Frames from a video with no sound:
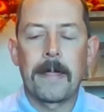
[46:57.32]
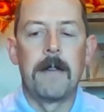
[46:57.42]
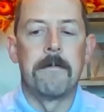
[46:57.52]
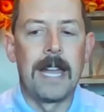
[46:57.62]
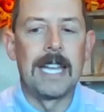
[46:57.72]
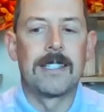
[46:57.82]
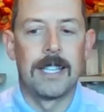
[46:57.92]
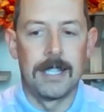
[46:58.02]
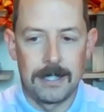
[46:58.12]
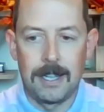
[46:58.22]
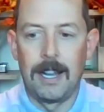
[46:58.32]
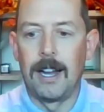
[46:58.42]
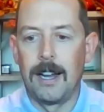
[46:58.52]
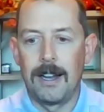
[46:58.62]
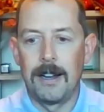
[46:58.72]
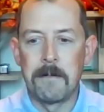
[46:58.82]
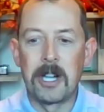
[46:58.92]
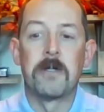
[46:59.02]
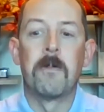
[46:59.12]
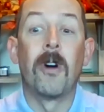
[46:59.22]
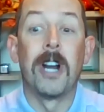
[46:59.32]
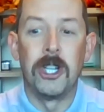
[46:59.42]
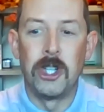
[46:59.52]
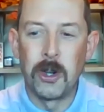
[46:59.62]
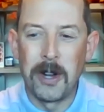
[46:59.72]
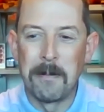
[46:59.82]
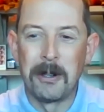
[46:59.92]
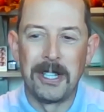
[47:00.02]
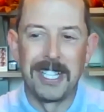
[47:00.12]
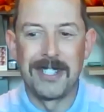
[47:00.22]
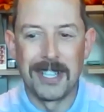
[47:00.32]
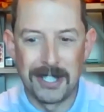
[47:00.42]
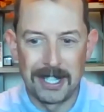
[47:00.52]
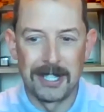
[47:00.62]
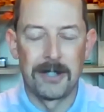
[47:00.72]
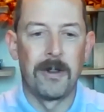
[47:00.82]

It makes it a much more enjoyable existence